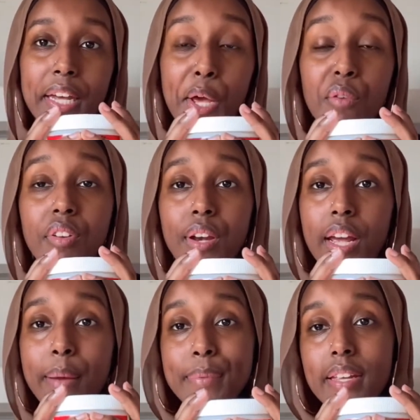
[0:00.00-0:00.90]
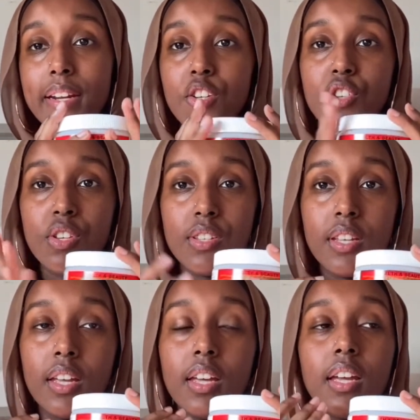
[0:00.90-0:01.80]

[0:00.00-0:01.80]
However, now I'm starting to use it